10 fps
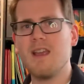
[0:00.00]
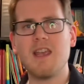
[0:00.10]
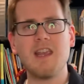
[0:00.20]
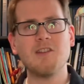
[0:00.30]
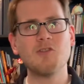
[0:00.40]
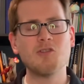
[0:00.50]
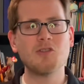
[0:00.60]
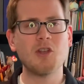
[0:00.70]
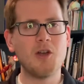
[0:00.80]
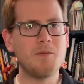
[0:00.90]
and
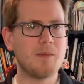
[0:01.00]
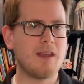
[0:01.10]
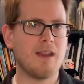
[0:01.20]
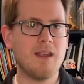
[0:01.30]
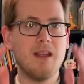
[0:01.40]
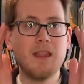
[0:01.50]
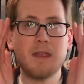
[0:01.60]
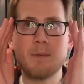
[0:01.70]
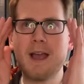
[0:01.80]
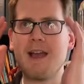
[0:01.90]
show me the
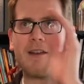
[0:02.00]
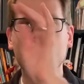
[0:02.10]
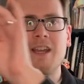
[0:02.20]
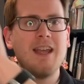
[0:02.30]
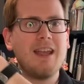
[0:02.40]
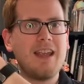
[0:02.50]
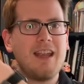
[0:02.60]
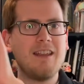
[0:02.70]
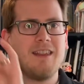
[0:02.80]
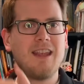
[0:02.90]
pattern
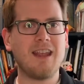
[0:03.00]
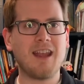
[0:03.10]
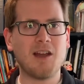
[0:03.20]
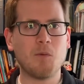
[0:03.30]
in the air.